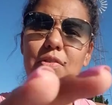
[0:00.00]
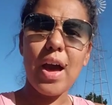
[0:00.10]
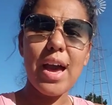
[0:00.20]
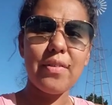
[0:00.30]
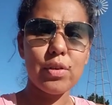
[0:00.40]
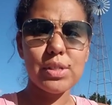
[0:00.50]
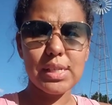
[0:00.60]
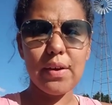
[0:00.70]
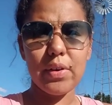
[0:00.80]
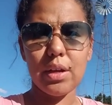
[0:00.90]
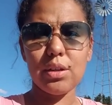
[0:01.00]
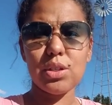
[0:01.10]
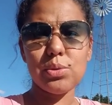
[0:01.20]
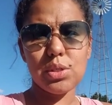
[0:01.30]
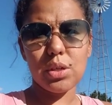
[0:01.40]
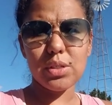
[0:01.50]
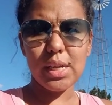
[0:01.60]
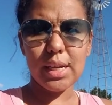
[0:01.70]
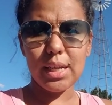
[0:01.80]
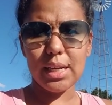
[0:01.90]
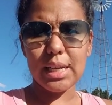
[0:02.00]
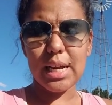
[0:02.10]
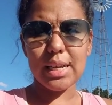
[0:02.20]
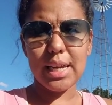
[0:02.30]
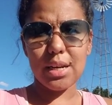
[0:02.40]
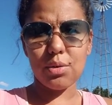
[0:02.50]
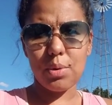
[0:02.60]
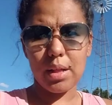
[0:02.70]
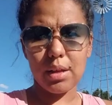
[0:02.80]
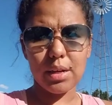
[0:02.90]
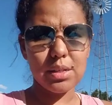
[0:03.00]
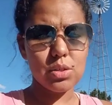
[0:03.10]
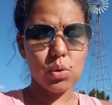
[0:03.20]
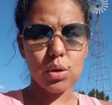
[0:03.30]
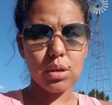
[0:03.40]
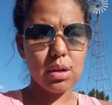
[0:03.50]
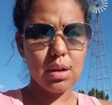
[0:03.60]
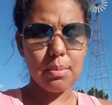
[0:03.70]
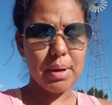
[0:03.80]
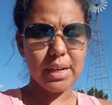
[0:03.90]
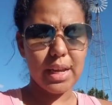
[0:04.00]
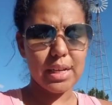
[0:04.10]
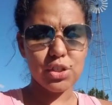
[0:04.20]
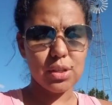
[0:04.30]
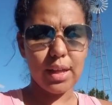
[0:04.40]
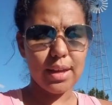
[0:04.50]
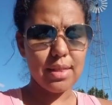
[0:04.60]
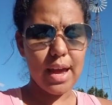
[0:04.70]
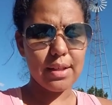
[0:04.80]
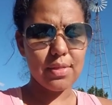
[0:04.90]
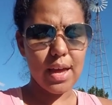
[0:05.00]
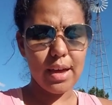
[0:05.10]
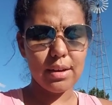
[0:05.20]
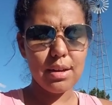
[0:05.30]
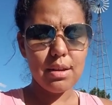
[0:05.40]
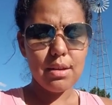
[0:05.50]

5 or 7, you start taking ganirelix or a medication like that